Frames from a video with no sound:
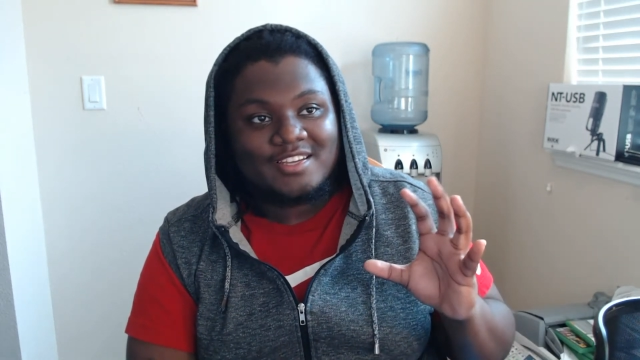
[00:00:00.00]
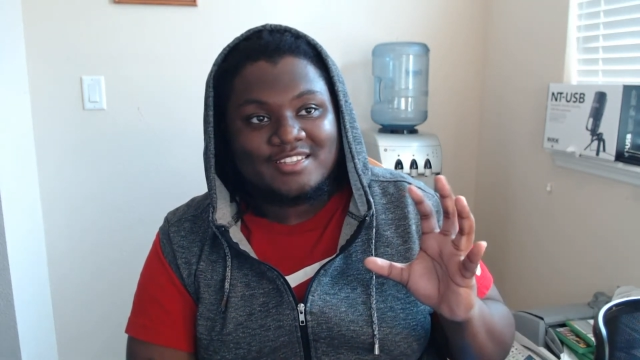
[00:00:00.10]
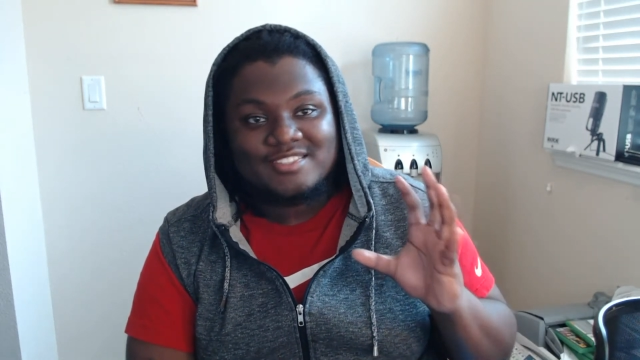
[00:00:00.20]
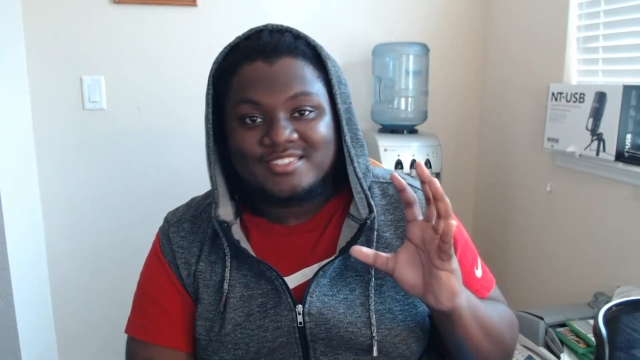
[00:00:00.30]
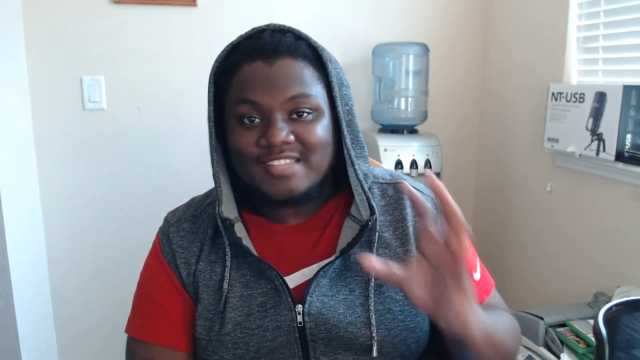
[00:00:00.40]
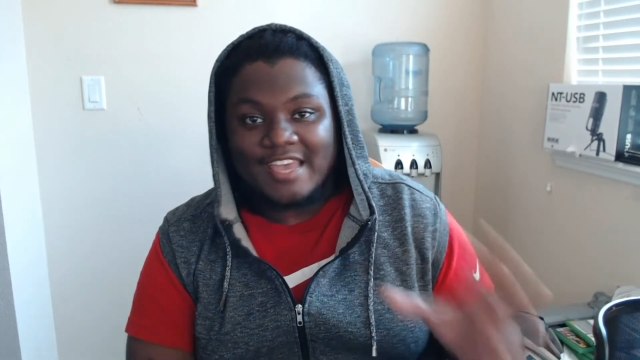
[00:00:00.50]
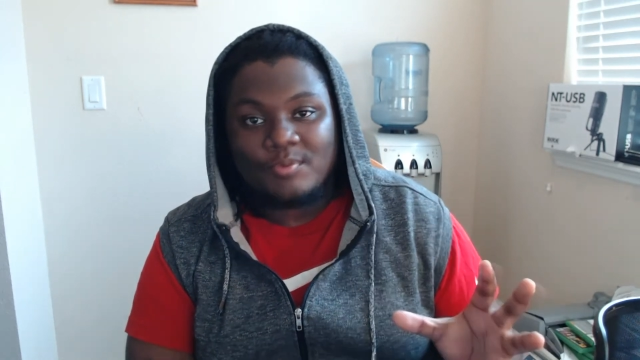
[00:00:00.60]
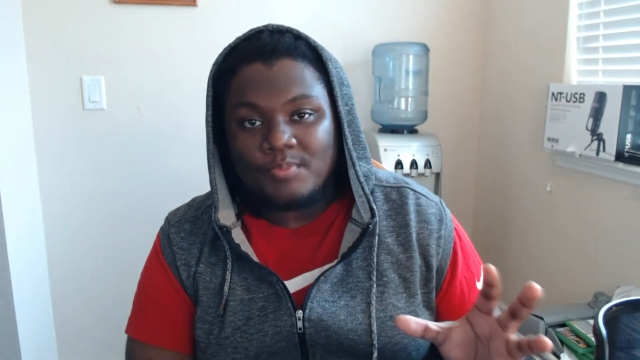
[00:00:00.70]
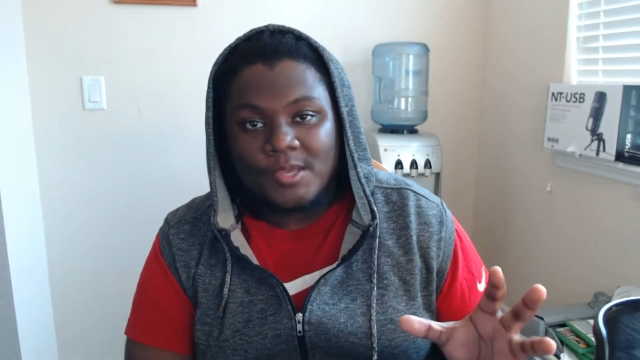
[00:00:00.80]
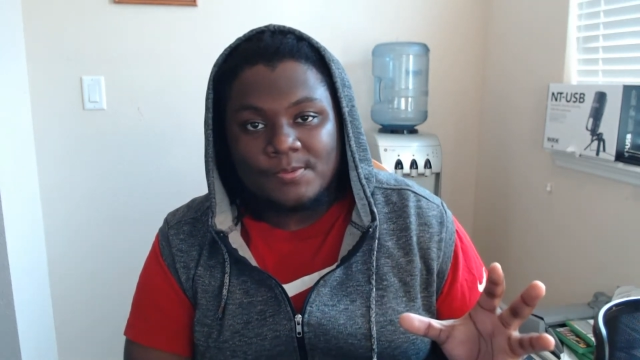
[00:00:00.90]
just
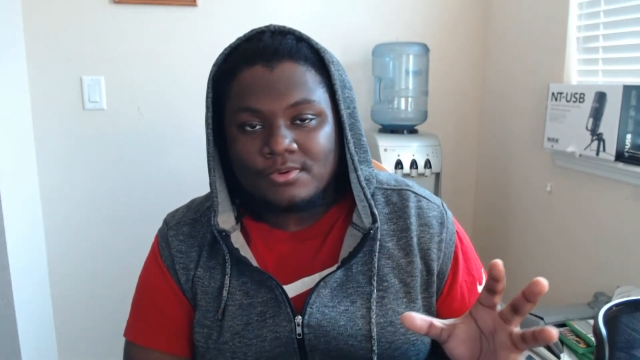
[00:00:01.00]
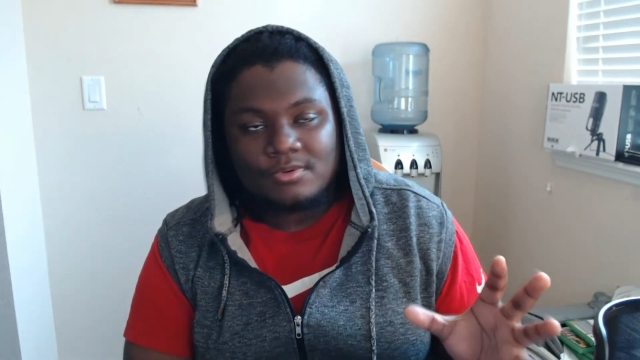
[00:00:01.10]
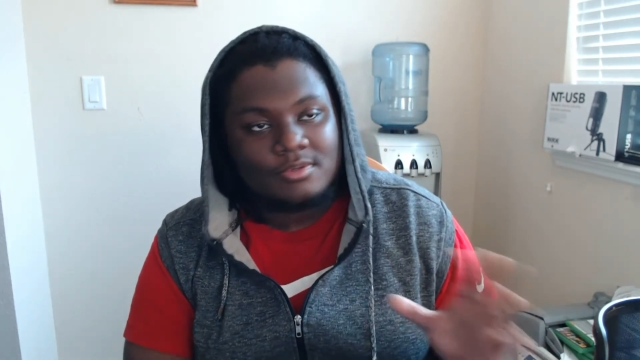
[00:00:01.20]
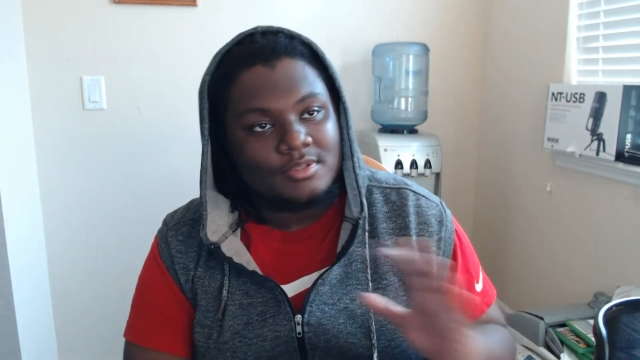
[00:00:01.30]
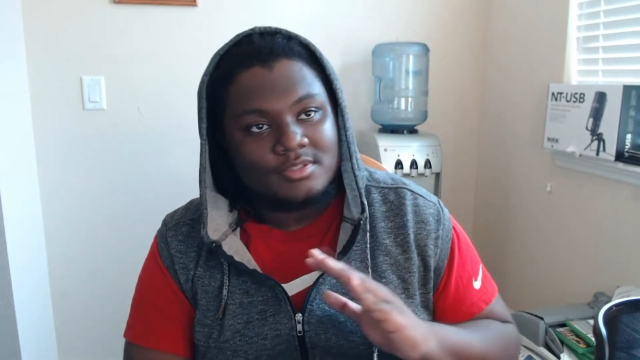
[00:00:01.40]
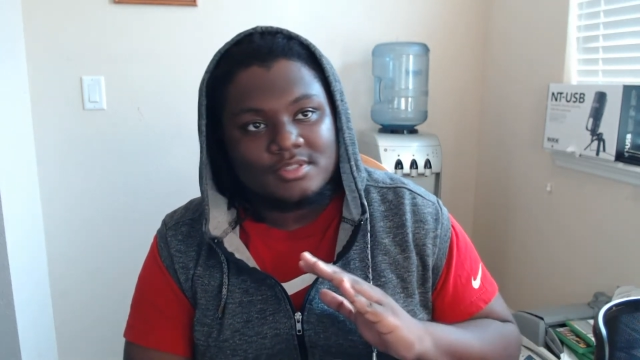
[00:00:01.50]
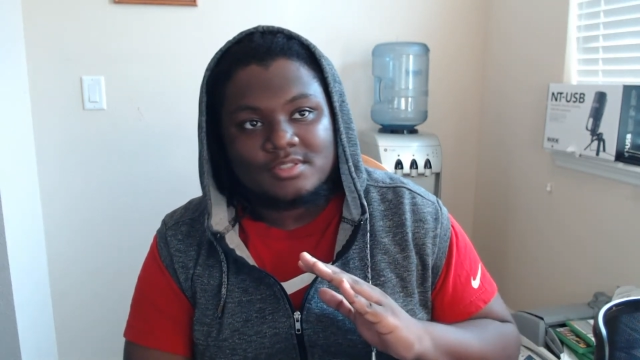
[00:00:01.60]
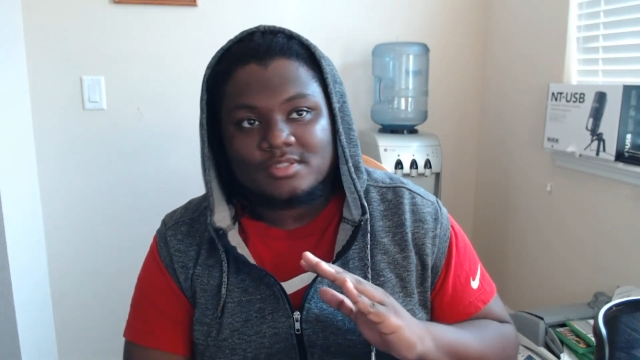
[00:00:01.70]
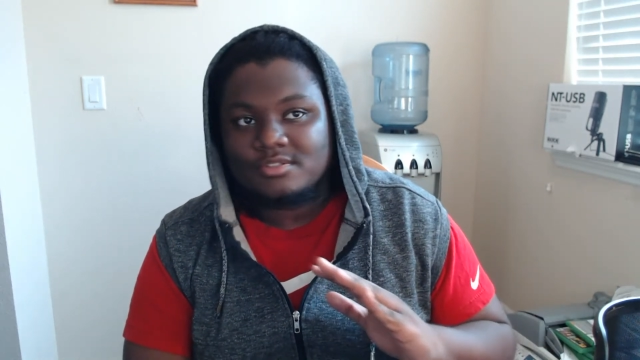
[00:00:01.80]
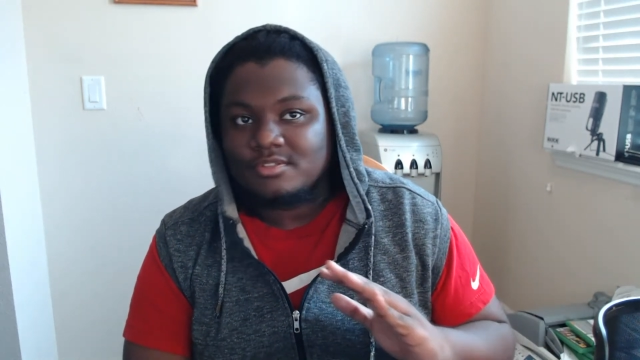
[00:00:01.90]
saving people
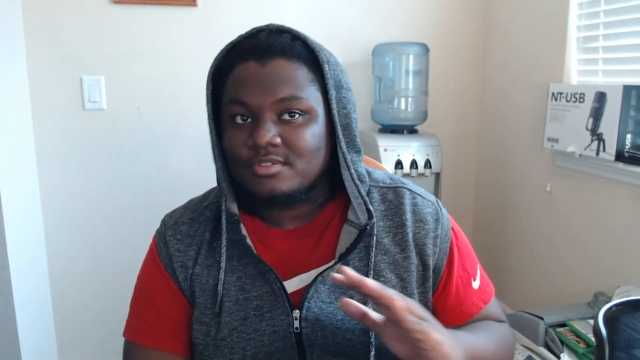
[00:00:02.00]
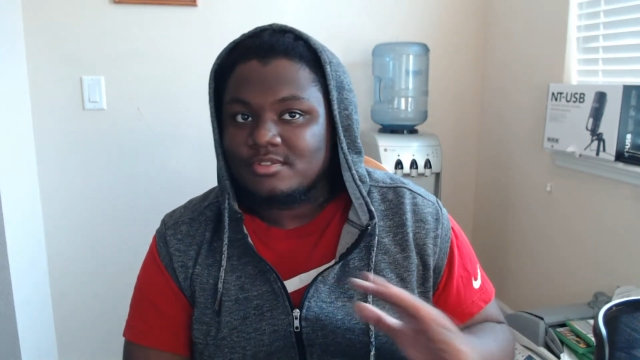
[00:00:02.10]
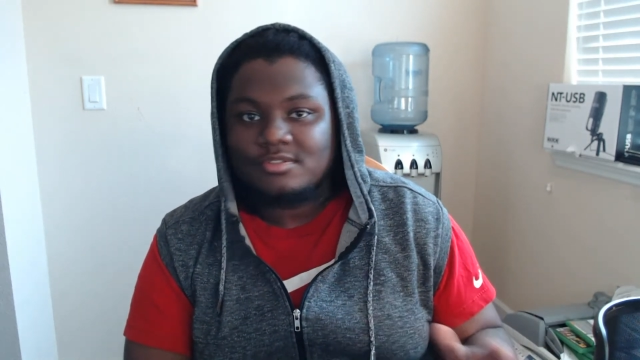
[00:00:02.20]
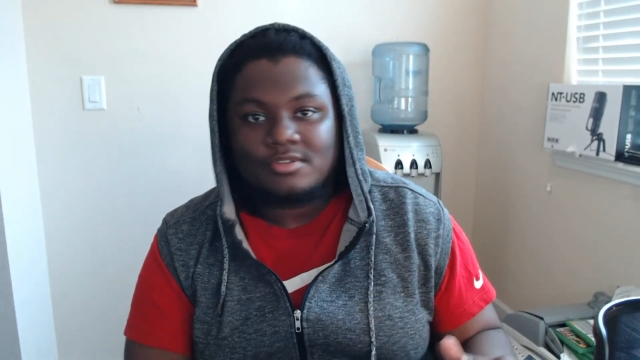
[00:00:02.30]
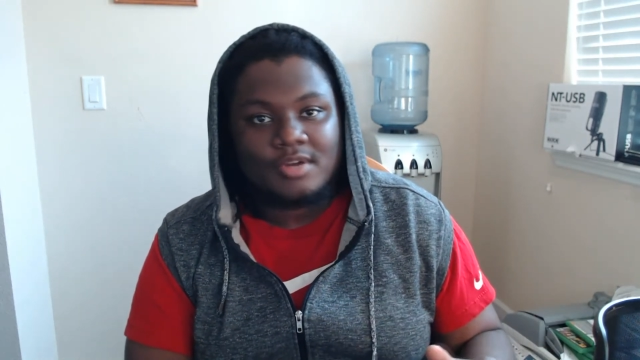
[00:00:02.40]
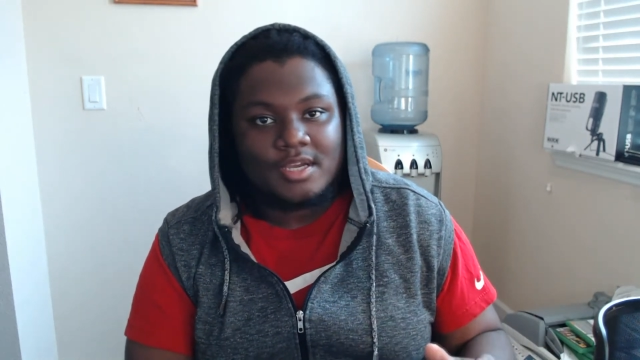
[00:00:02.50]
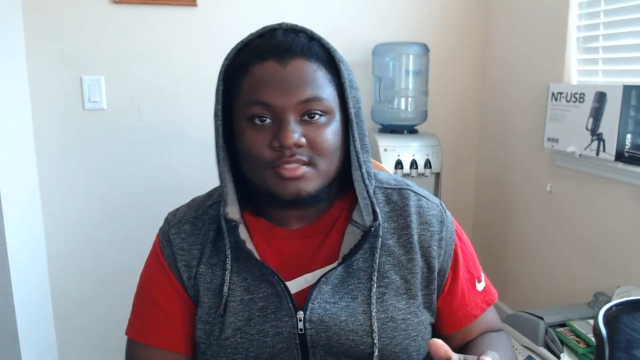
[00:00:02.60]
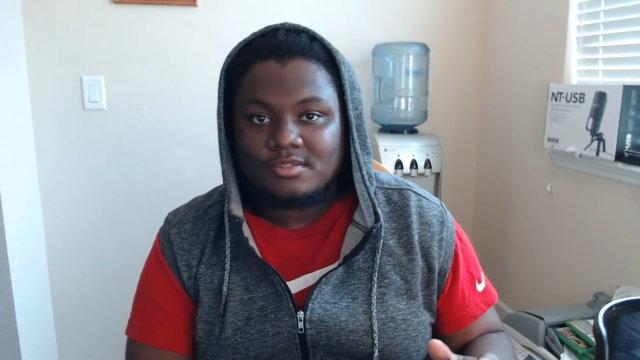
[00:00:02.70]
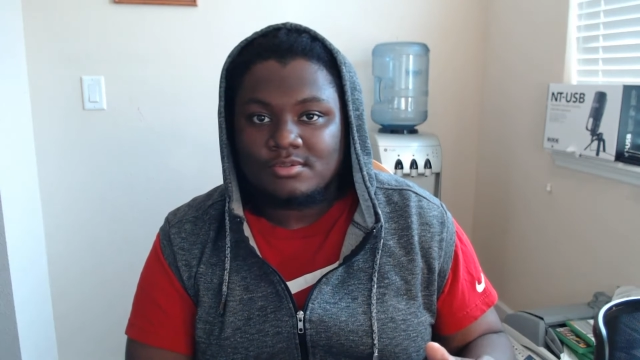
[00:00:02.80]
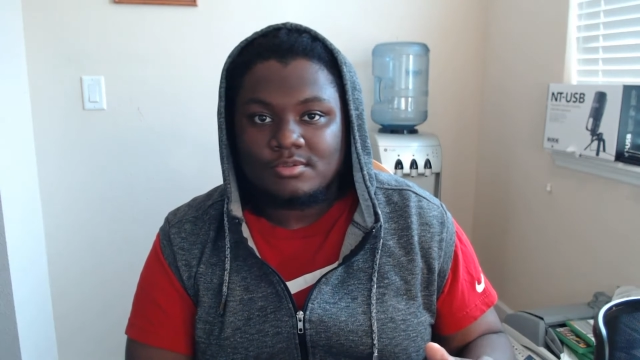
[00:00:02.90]
is
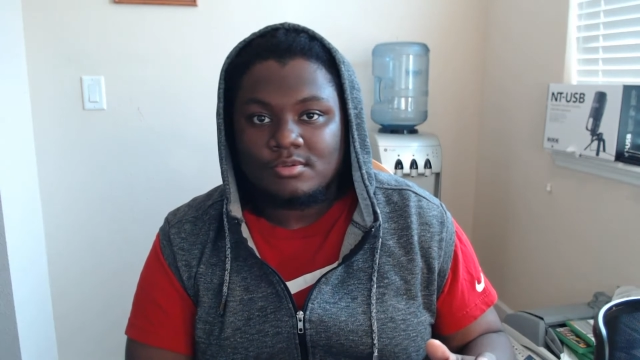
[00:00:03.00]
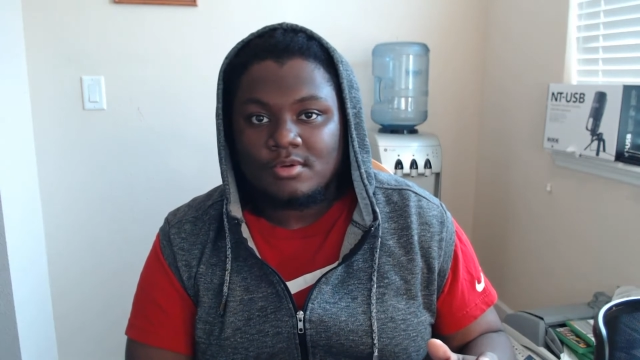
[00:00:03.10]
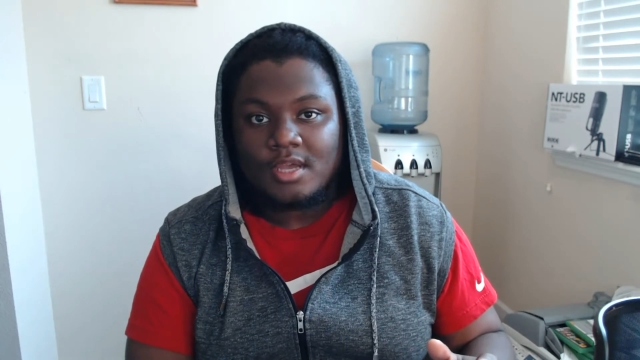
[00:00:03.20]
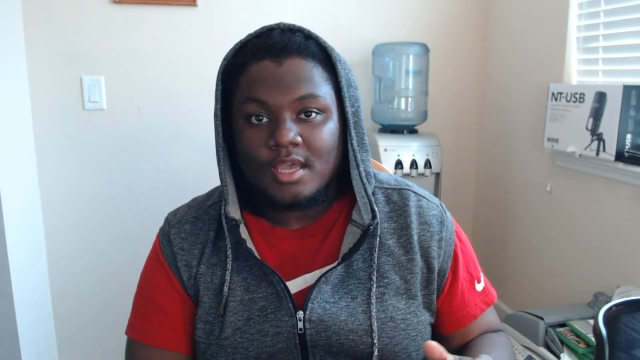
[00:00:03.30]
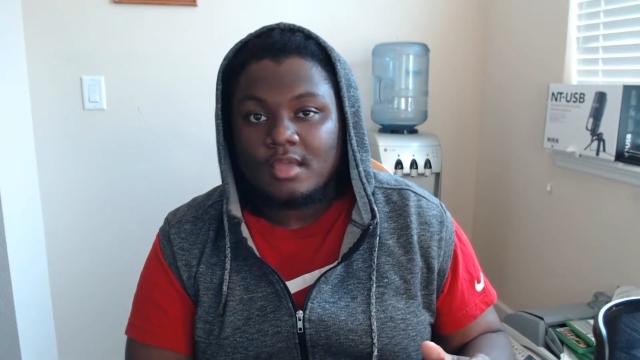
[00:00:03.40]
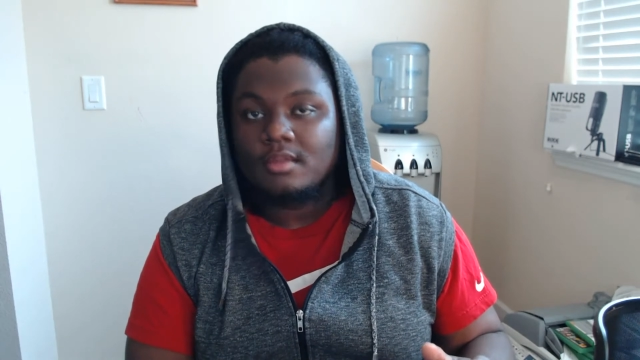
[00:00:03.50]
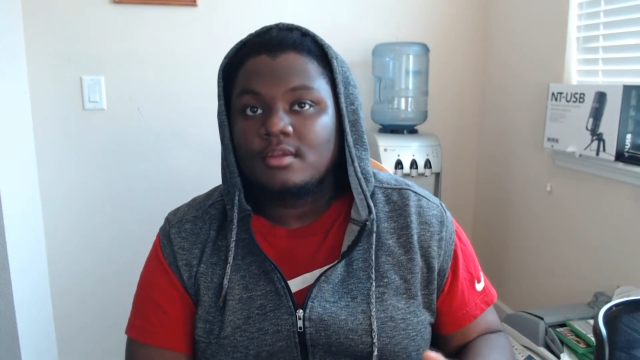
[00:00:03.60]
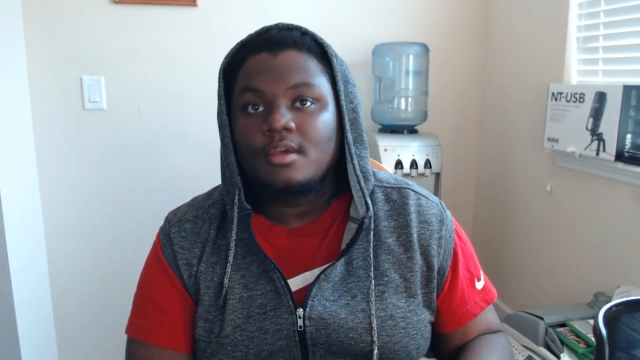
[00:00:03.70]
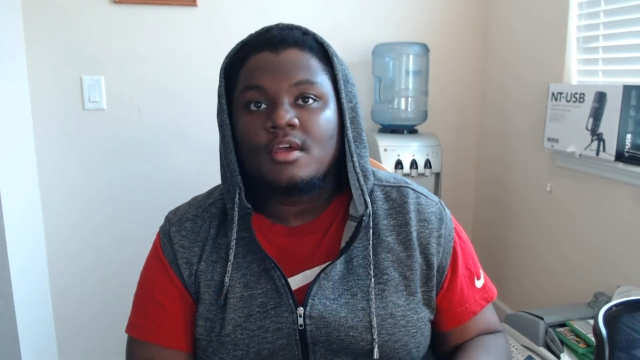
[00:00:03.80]
crazy cool. And